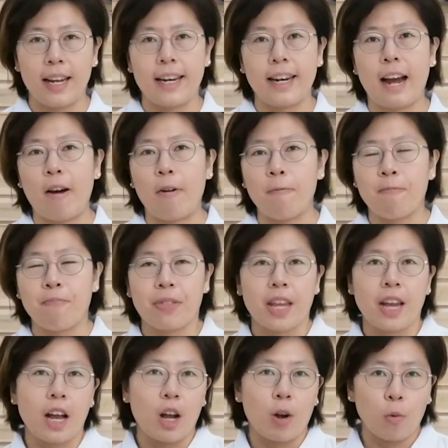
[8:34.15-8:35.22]
Now,
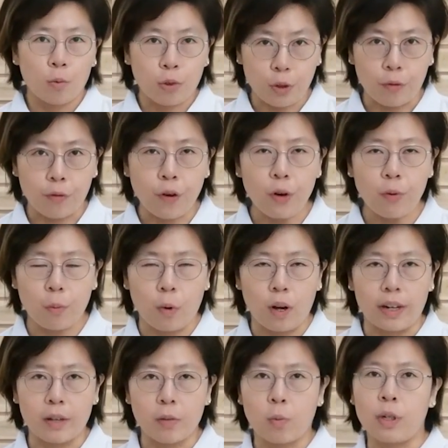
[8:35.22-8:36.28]
the third
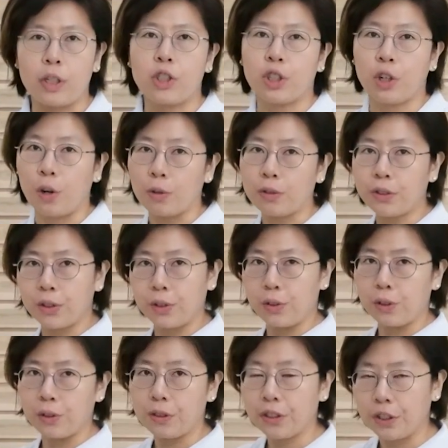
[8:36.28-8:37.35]
one, we chose to
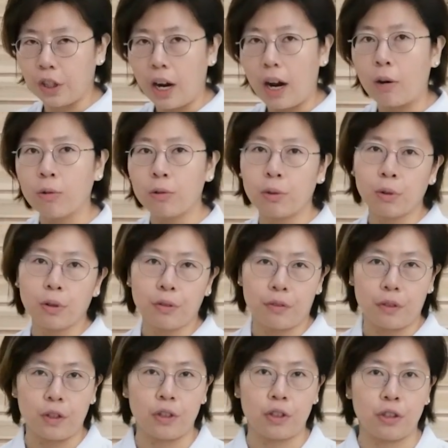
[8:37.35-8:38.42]
use the outdoor
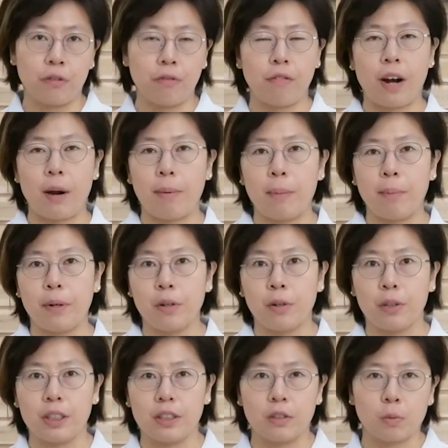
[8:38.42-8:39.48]
version fiber
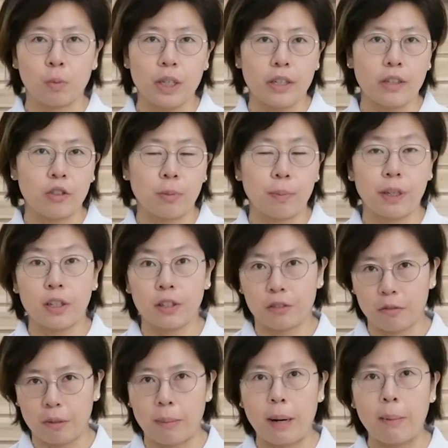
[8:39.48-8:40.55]
PoE switch
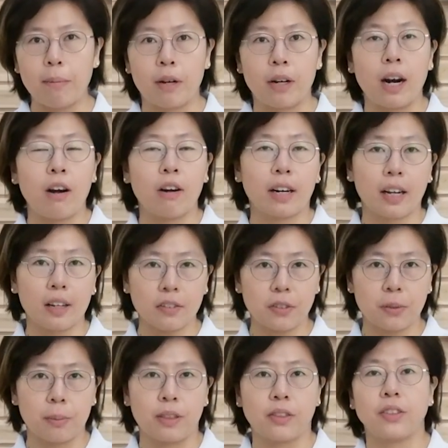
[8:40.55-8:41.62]
because remember our
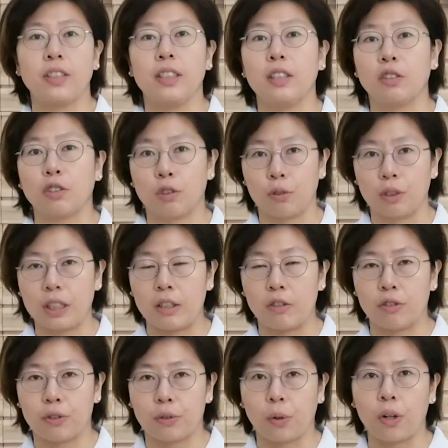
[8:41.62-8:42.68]
customers needs to
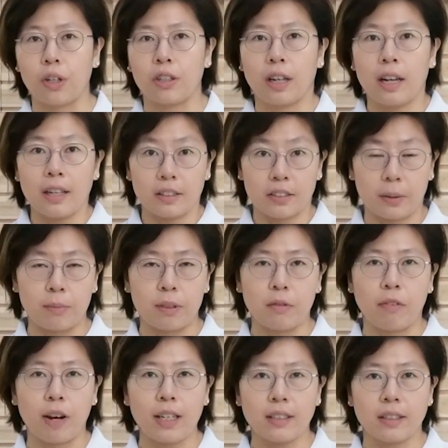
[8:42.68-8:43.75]
install some
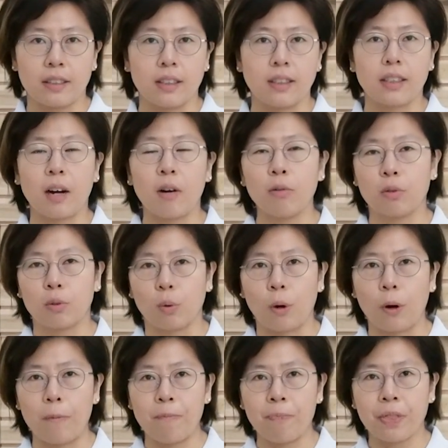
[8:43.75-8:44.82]
devices
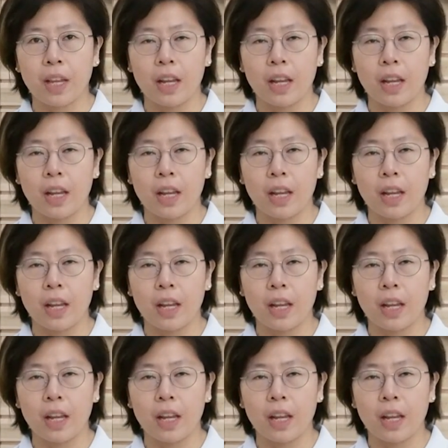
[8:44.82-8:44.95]
outdoor.